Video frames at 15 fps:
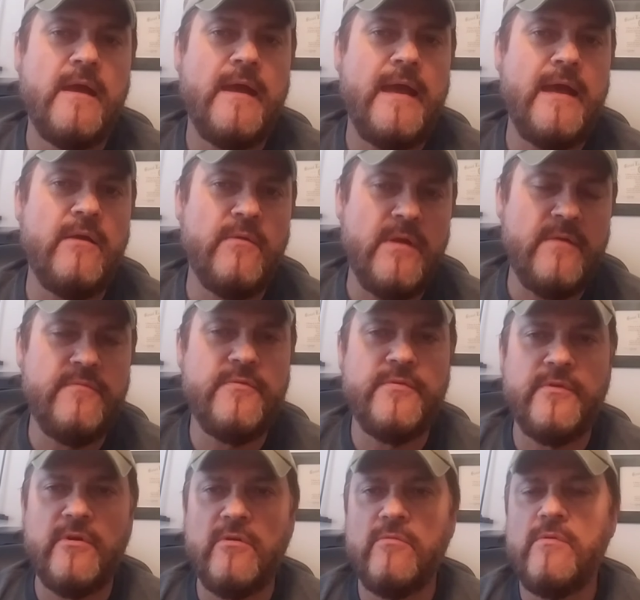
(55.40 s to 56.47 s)
However,
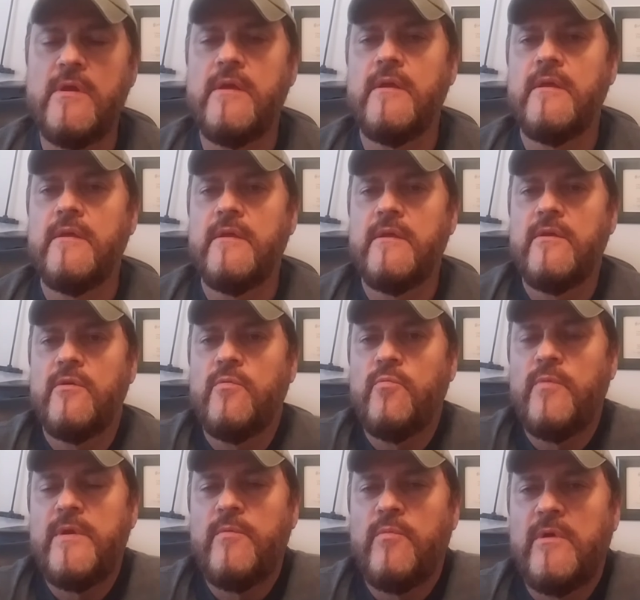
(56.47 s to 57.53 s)
though
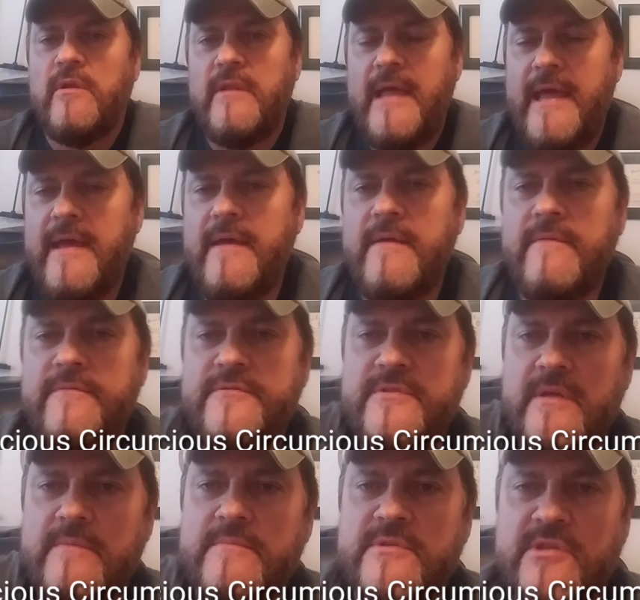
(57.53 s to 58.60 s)
we will have
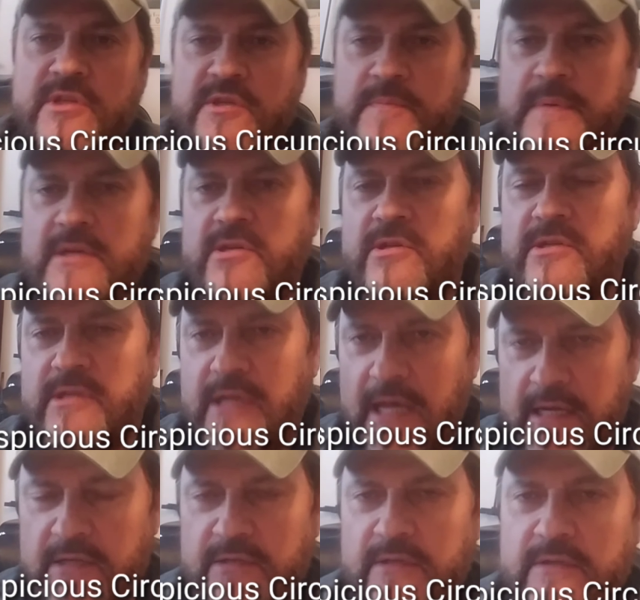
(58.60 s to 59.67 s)
some suspicious
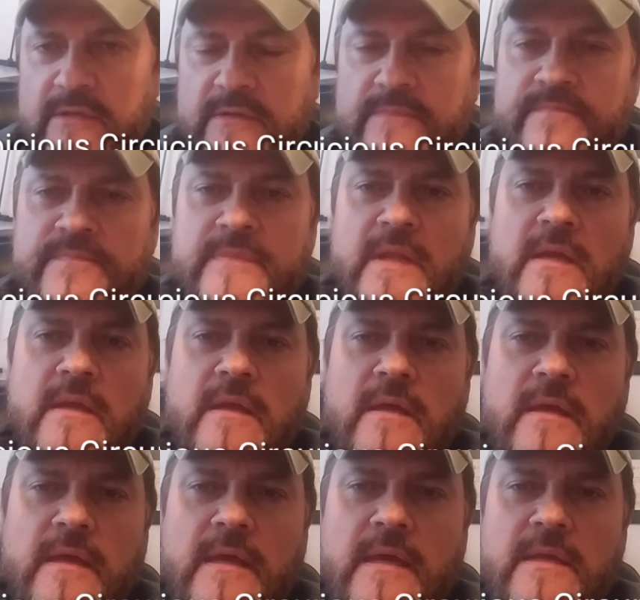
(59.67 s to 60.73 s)
cases
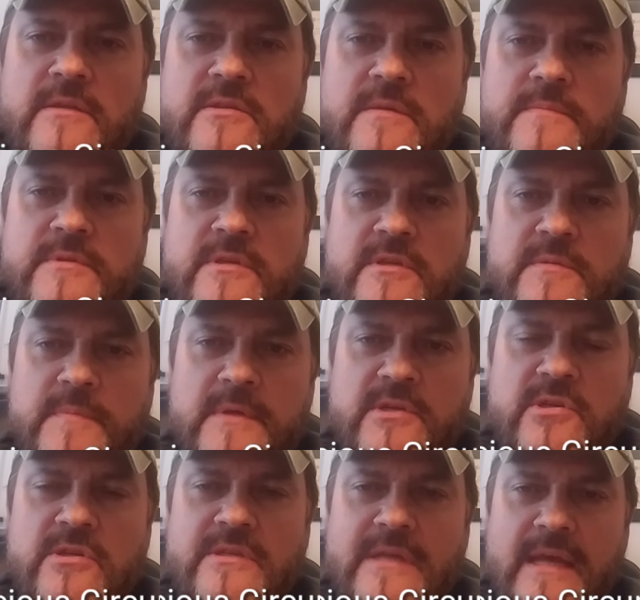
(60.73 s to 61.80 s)
and some
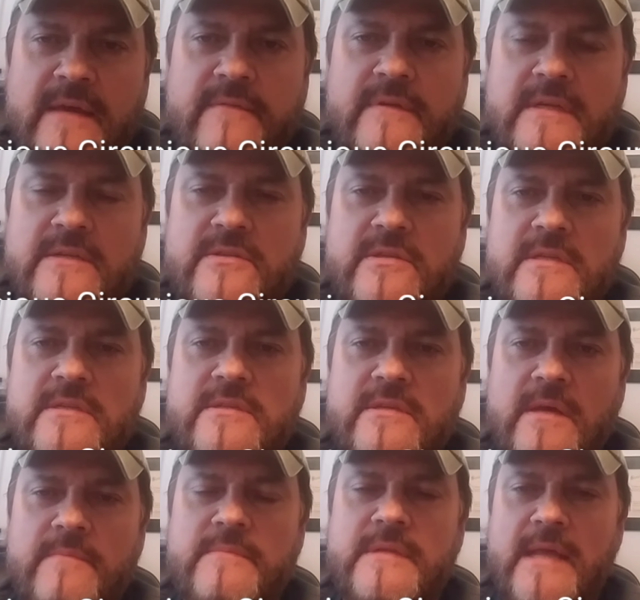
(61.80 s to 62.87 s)
suspicious evidence in
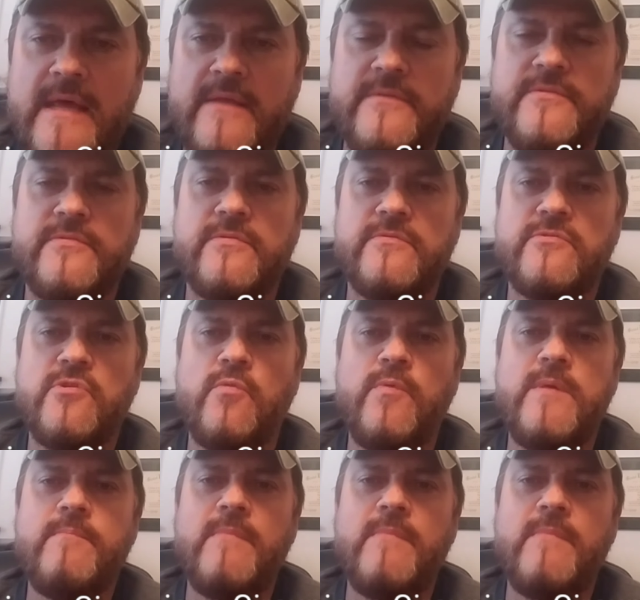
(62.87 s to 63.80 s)
some deaths. So we